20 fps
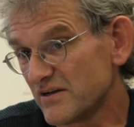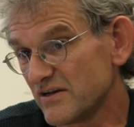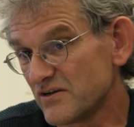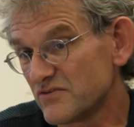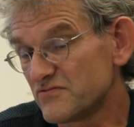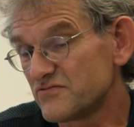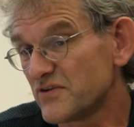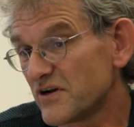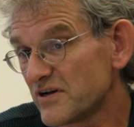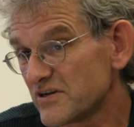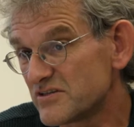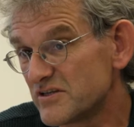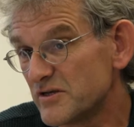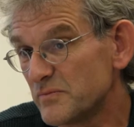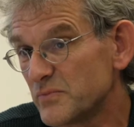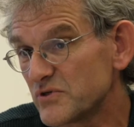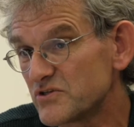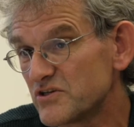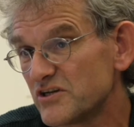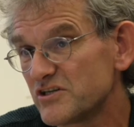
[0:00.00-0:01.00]
fast
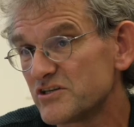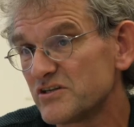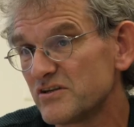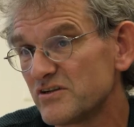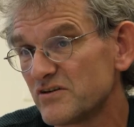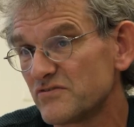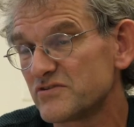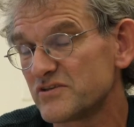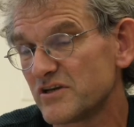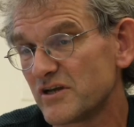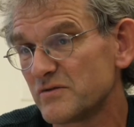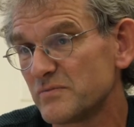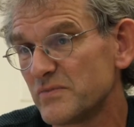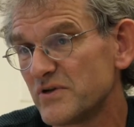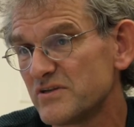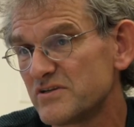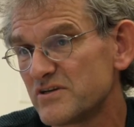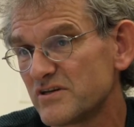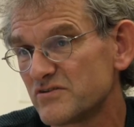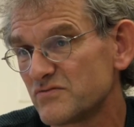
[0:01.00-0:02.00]
deposition of
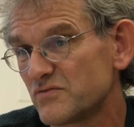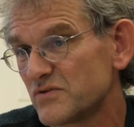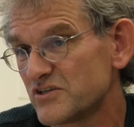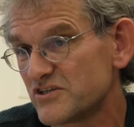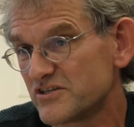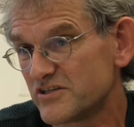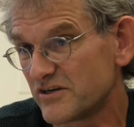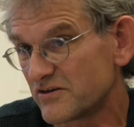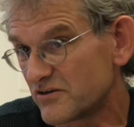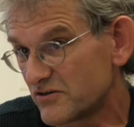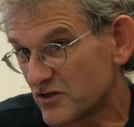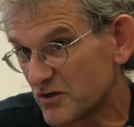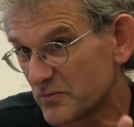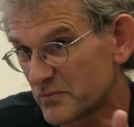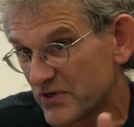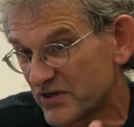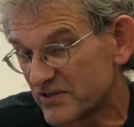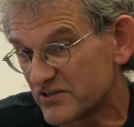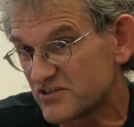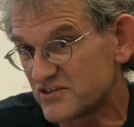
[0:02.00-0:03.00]
sediment that was stirred
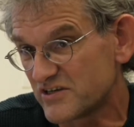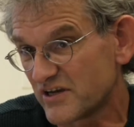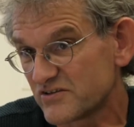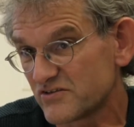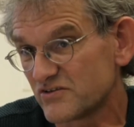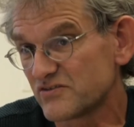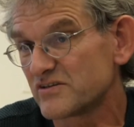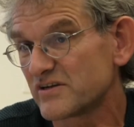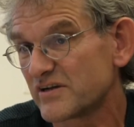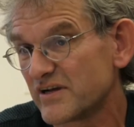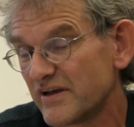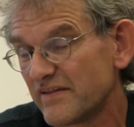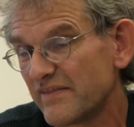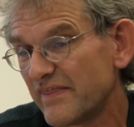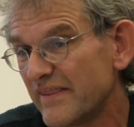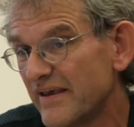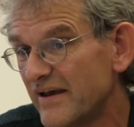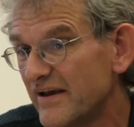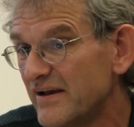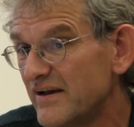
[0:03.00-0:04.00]
up and settles again.
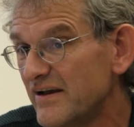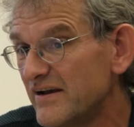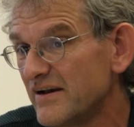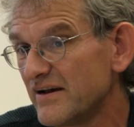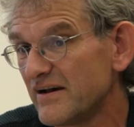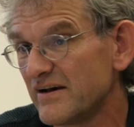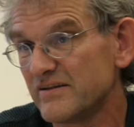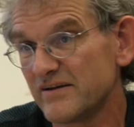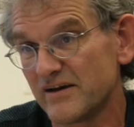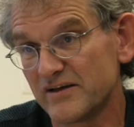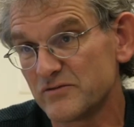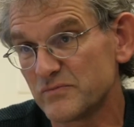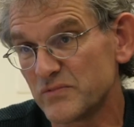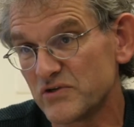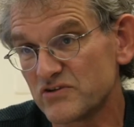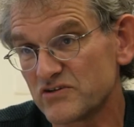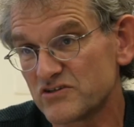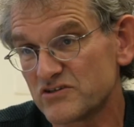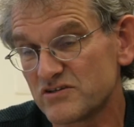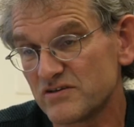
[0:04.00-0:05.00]
And
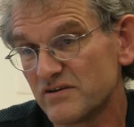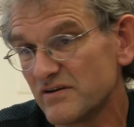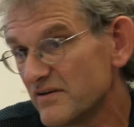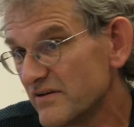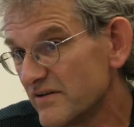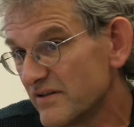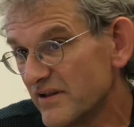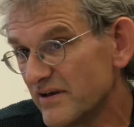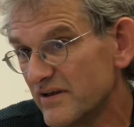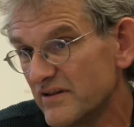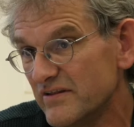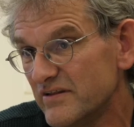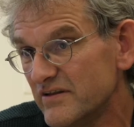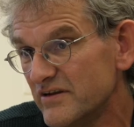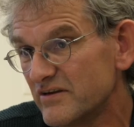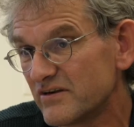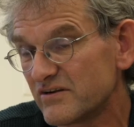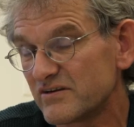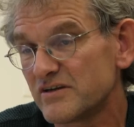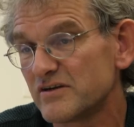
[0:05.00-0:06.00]
animals
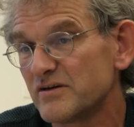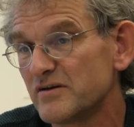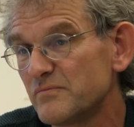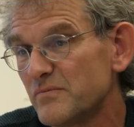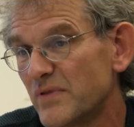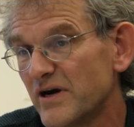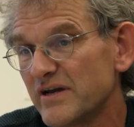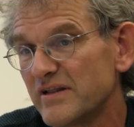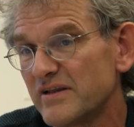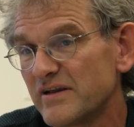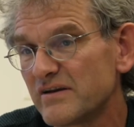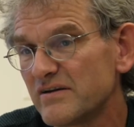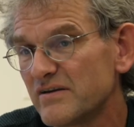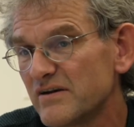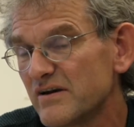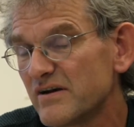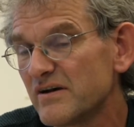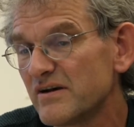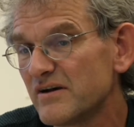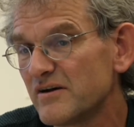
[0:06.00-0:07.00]
near the mining
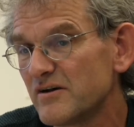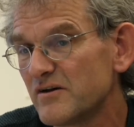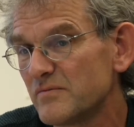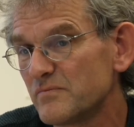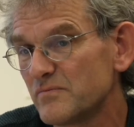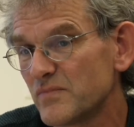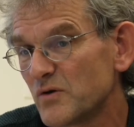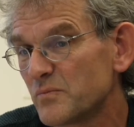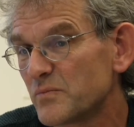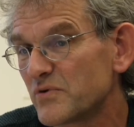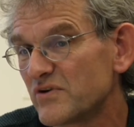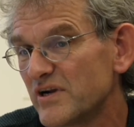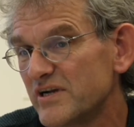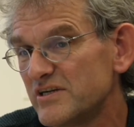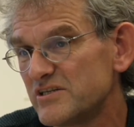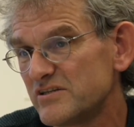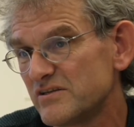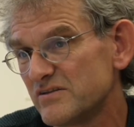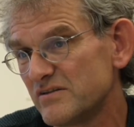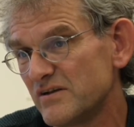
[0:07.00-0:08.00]

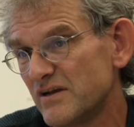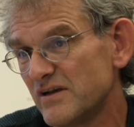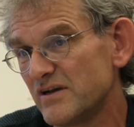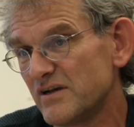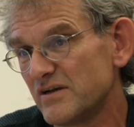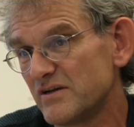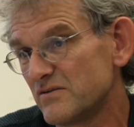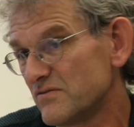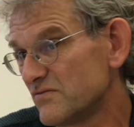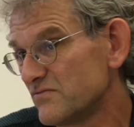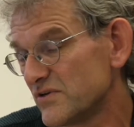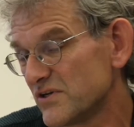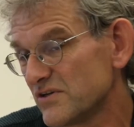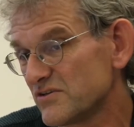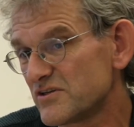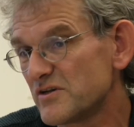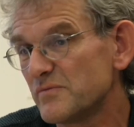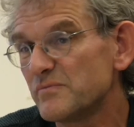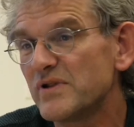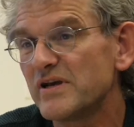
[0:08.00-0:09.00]
operation will
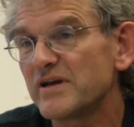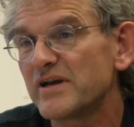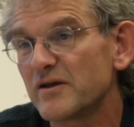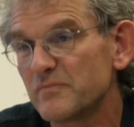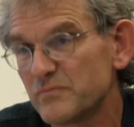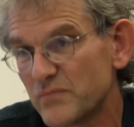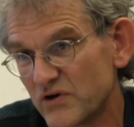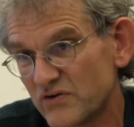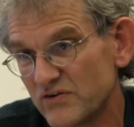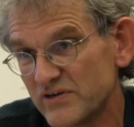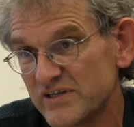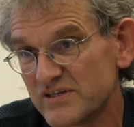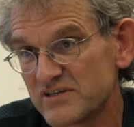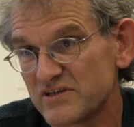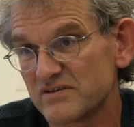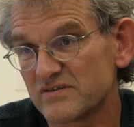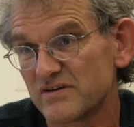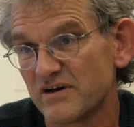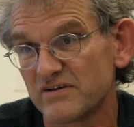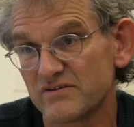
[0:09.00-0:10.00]
simply get buried
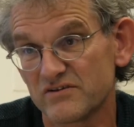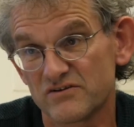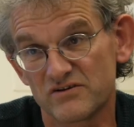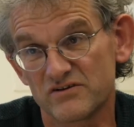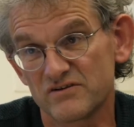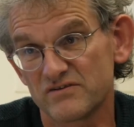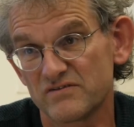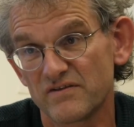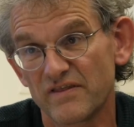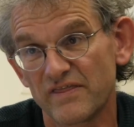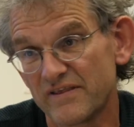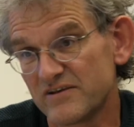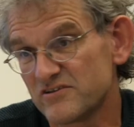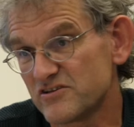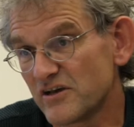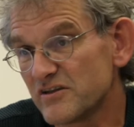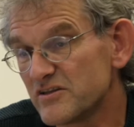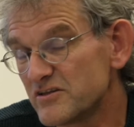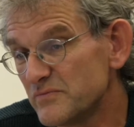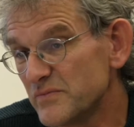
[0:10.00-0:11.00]
under
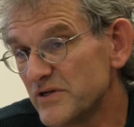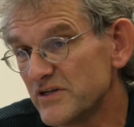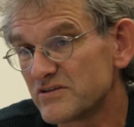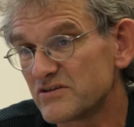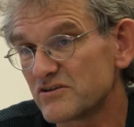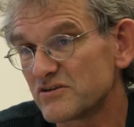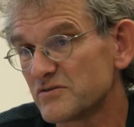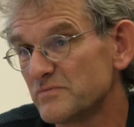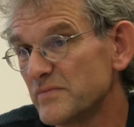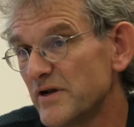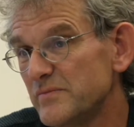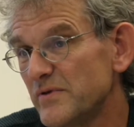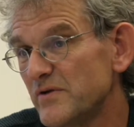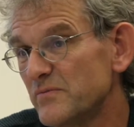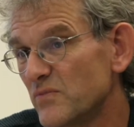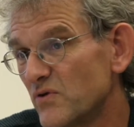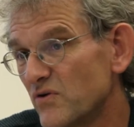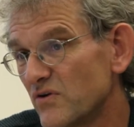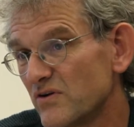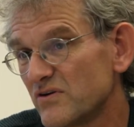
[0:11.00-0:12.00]
centimeters, maybe
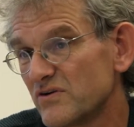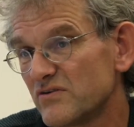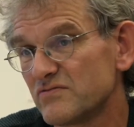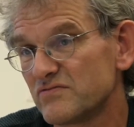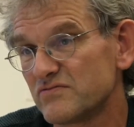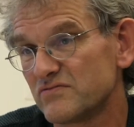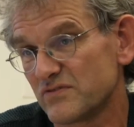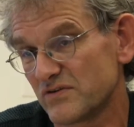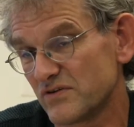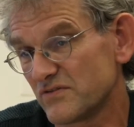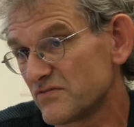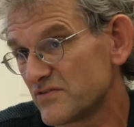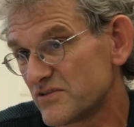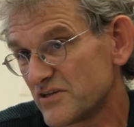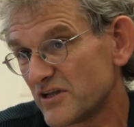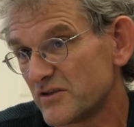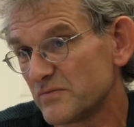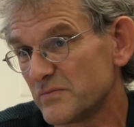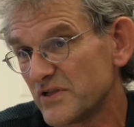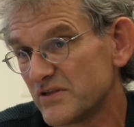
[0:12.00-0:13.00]
more of
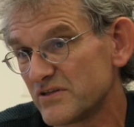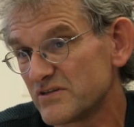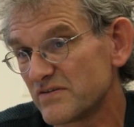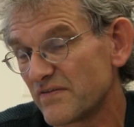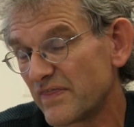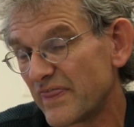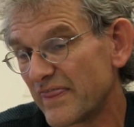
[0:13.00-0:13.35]
sediment.